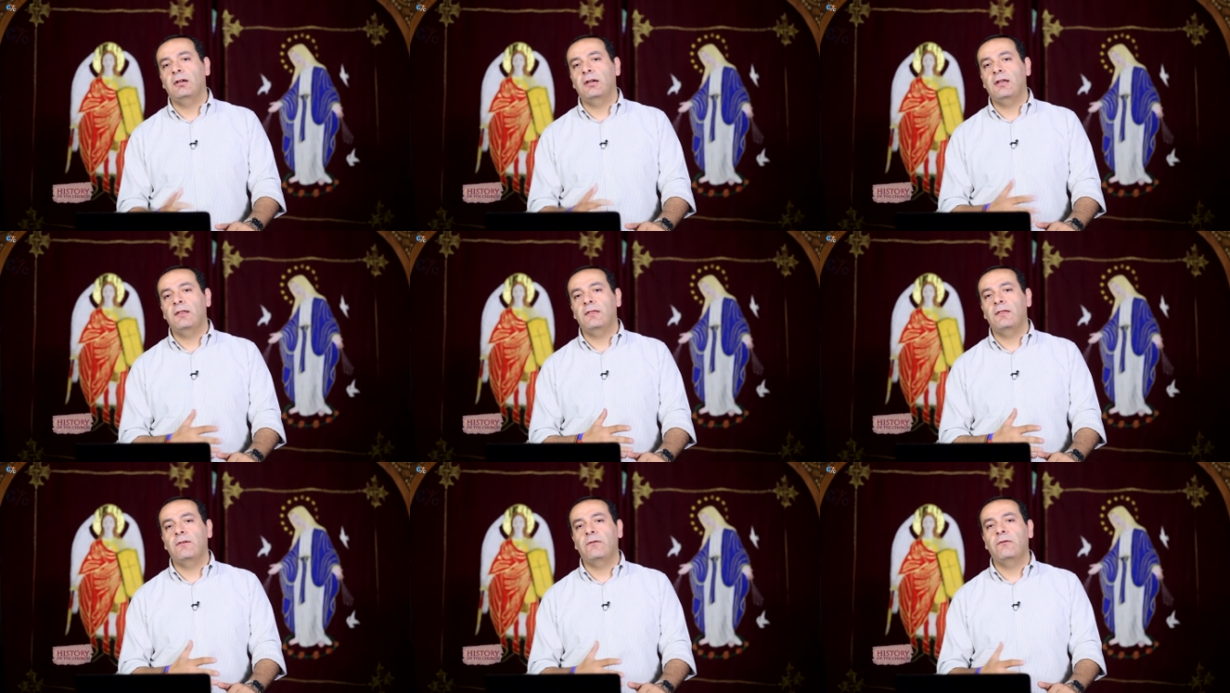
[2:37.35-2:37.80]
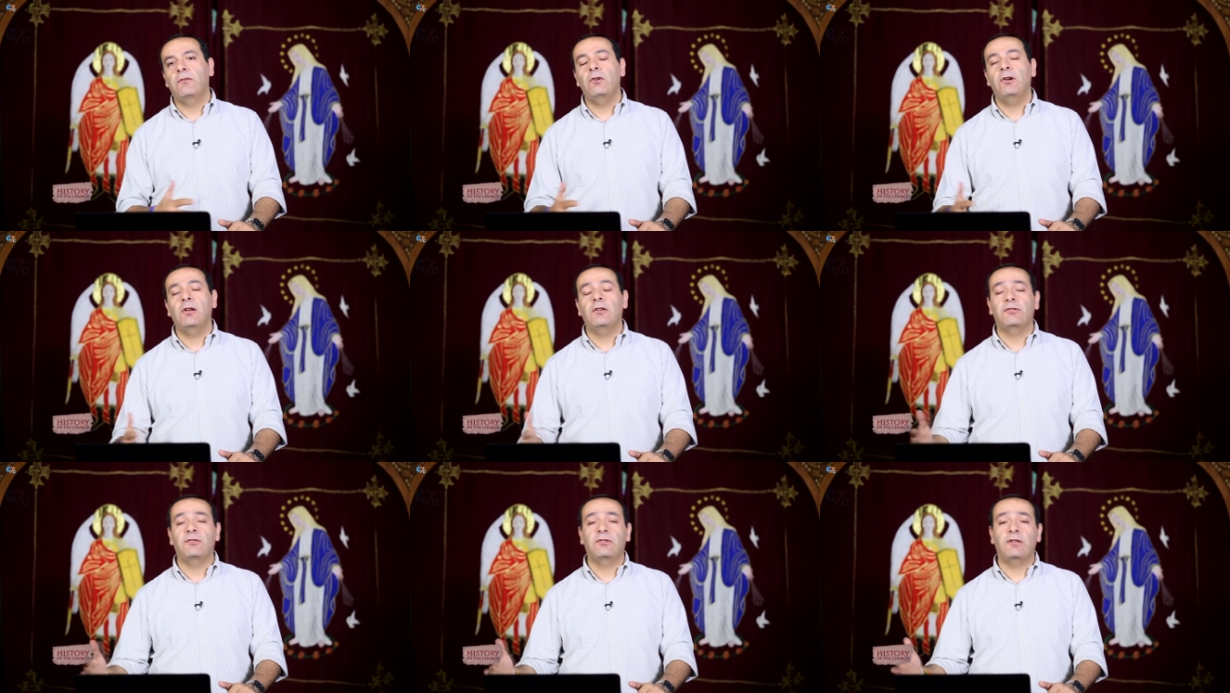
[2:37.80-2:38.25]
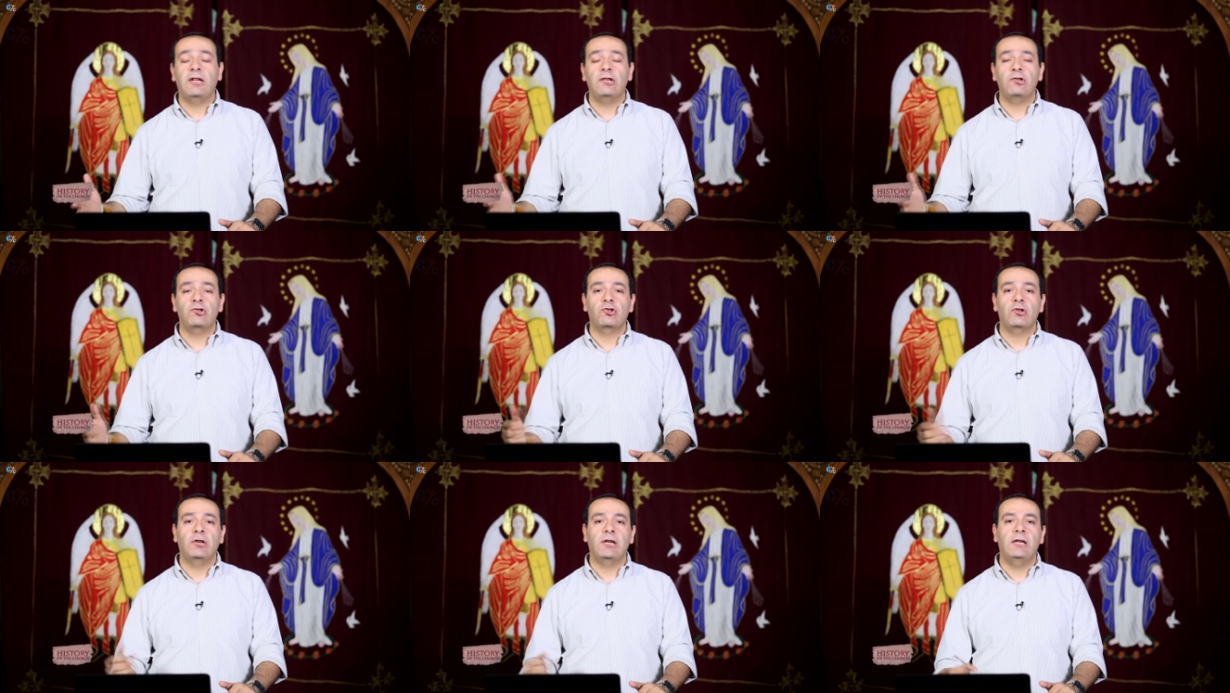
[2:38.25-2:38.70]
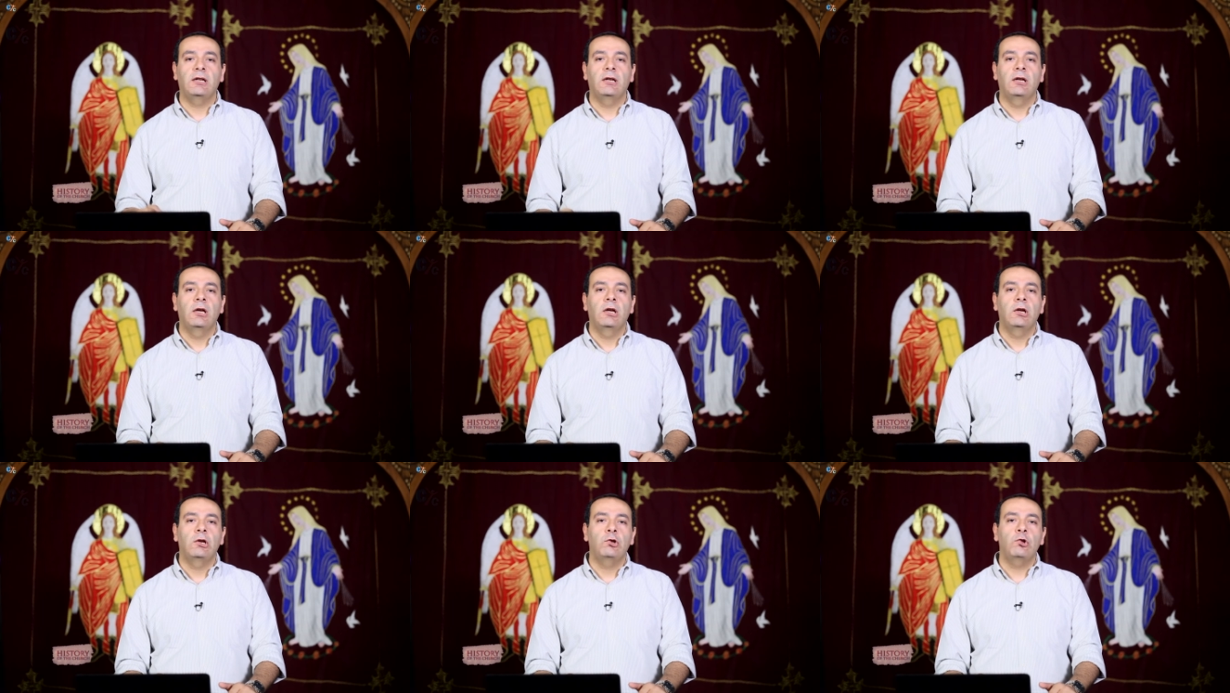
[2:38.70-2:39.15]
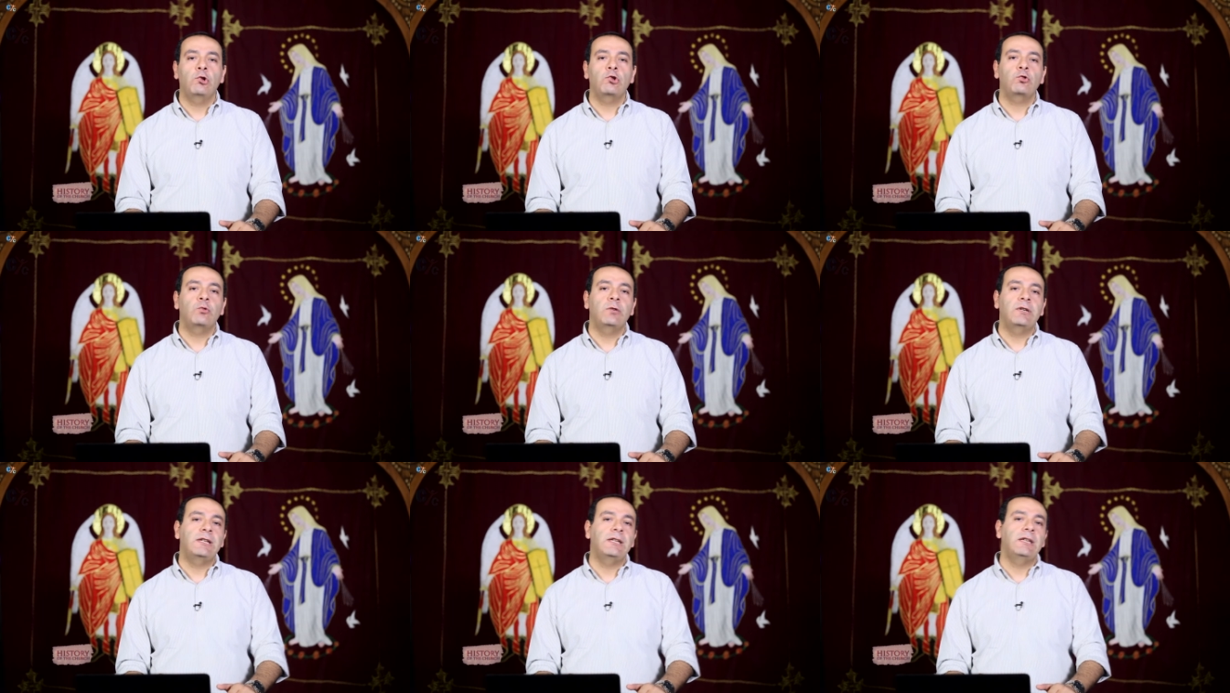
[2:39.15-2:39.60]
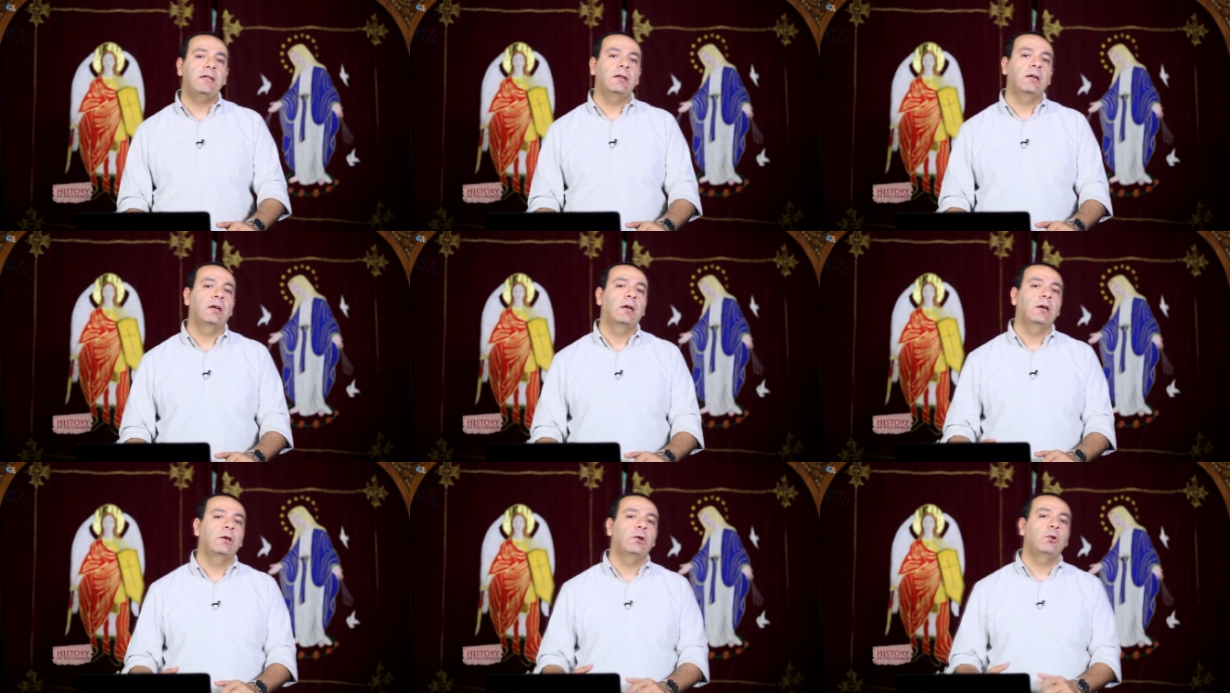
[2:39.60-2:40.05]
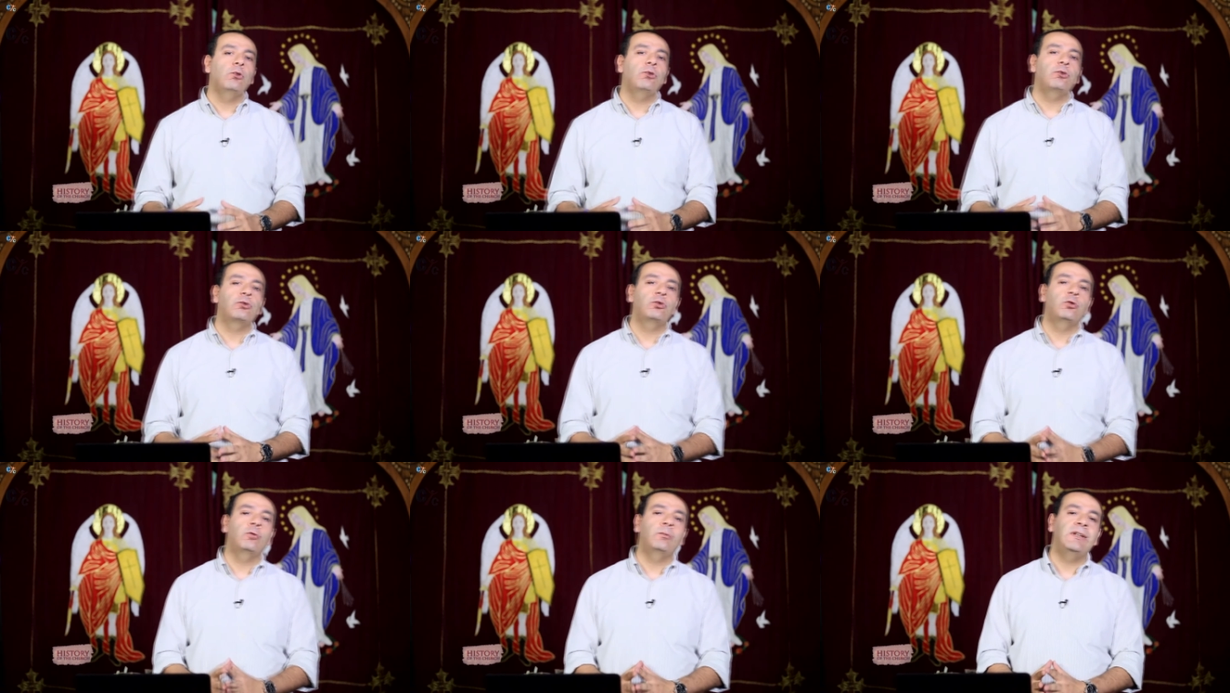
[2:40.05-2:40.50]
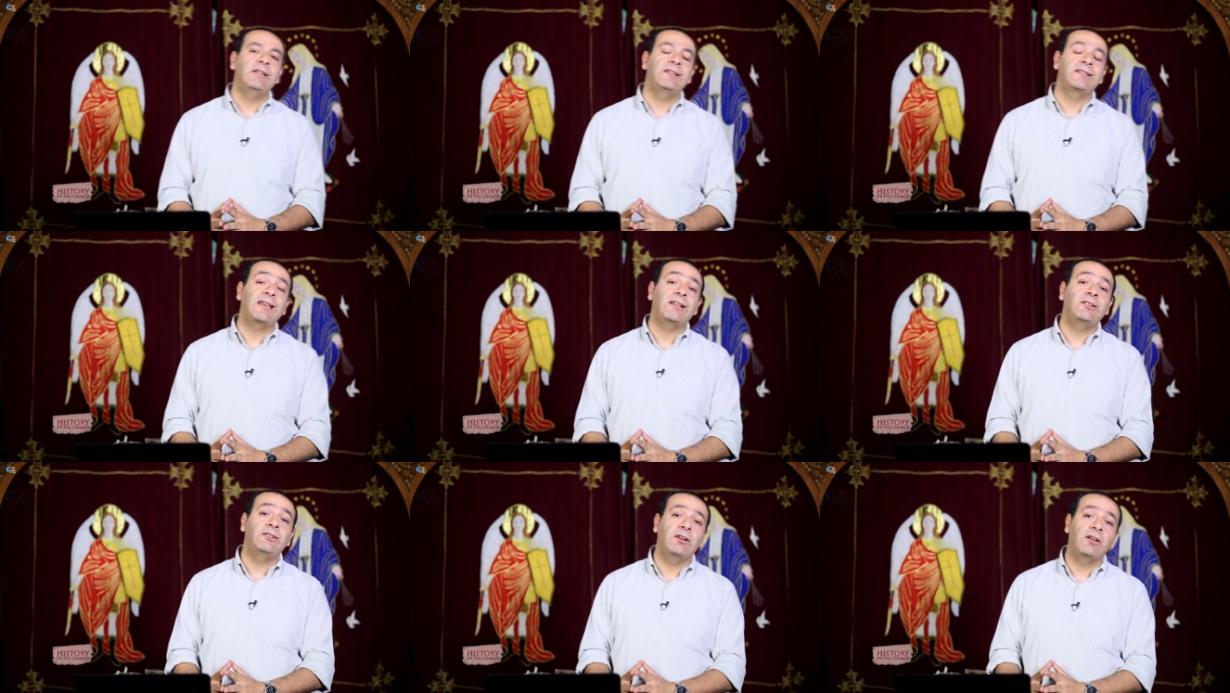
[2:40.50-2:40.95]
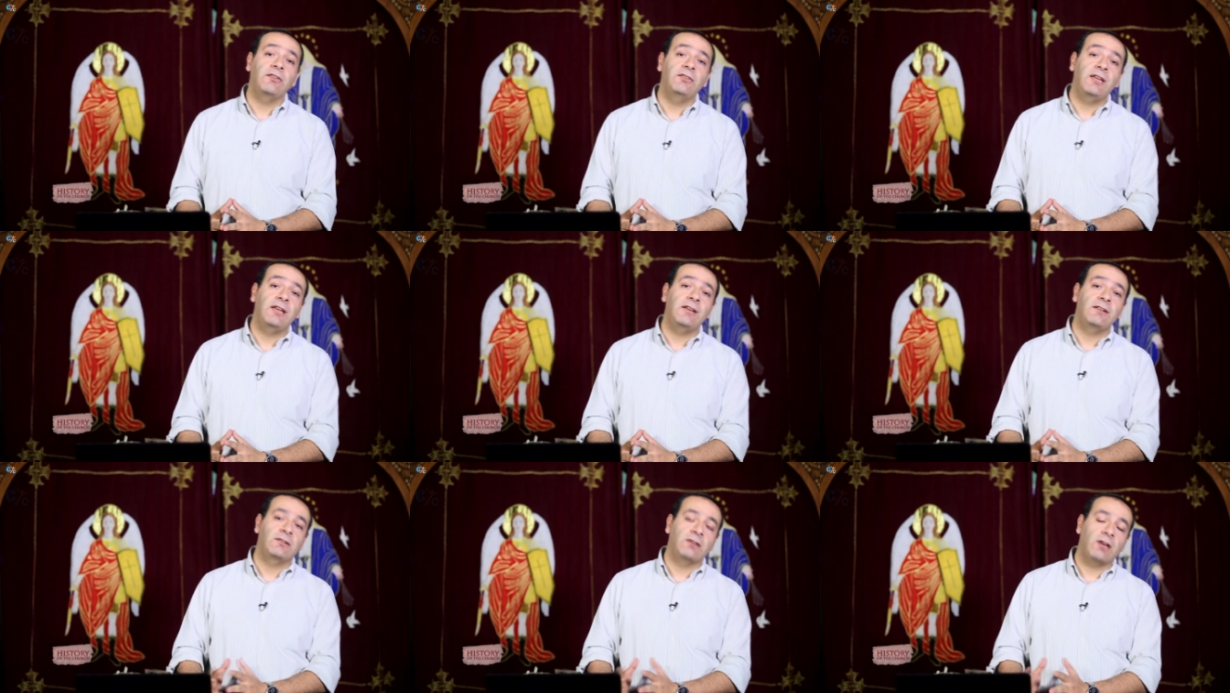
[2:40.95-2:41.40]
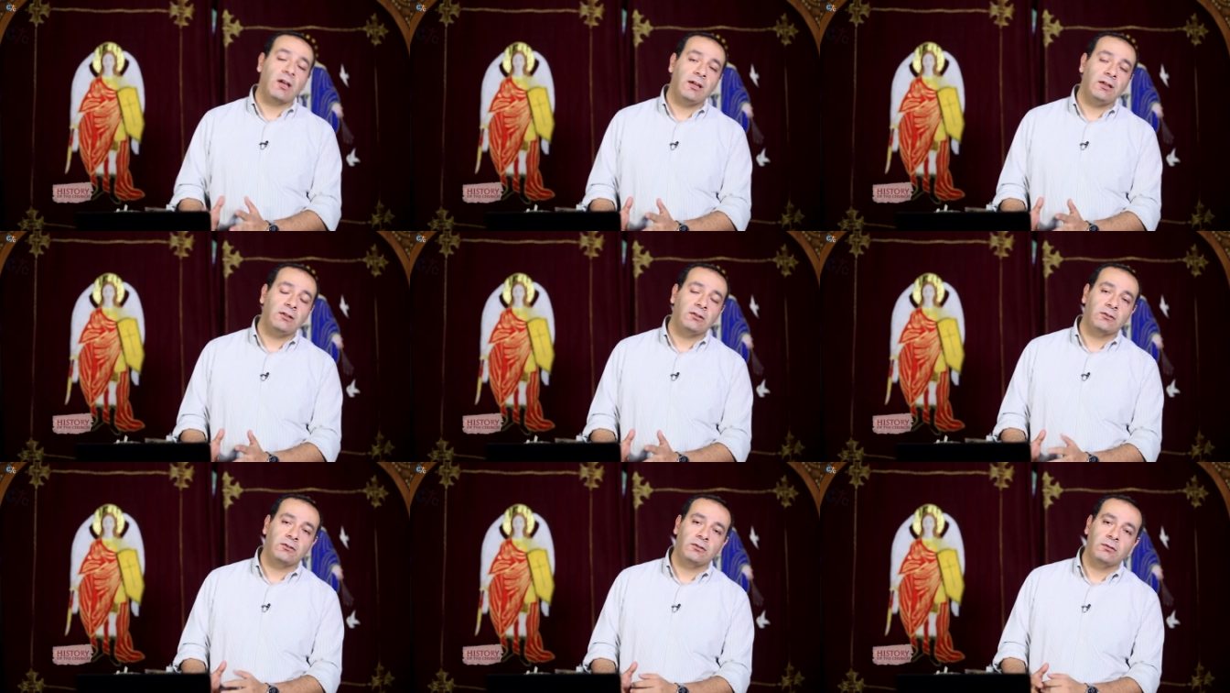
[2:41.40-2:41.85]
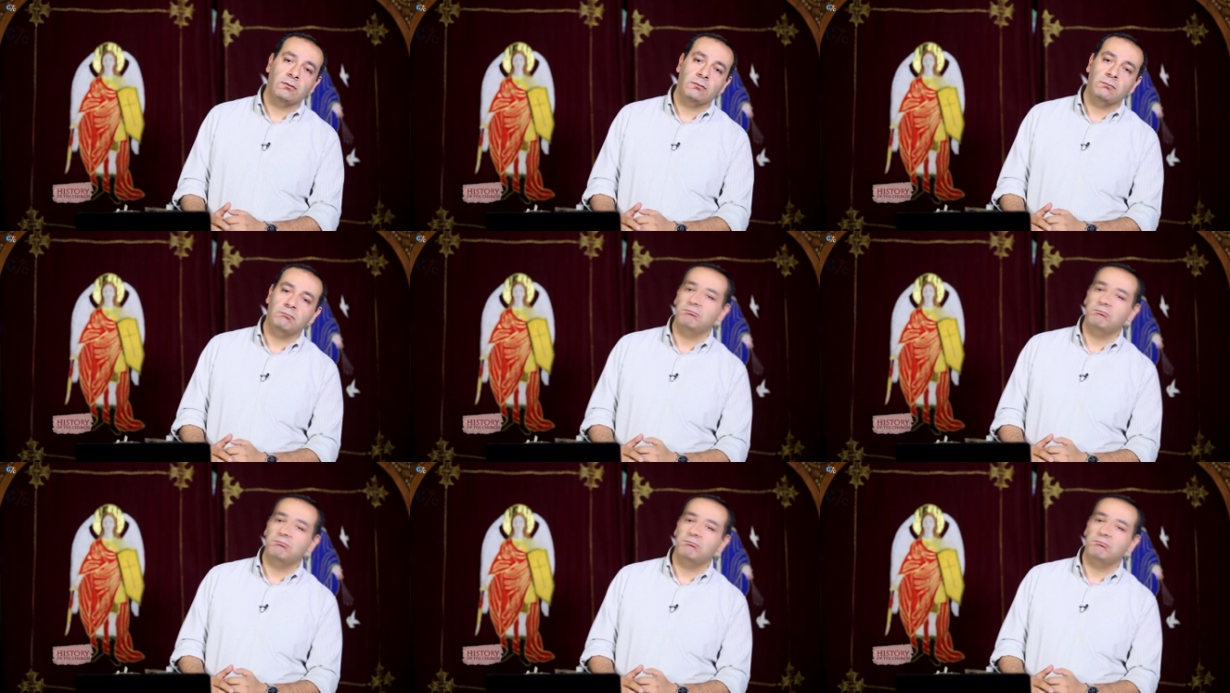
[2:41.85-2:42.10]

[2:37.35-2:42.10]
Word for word: in the first century usually used to be Saturday's night.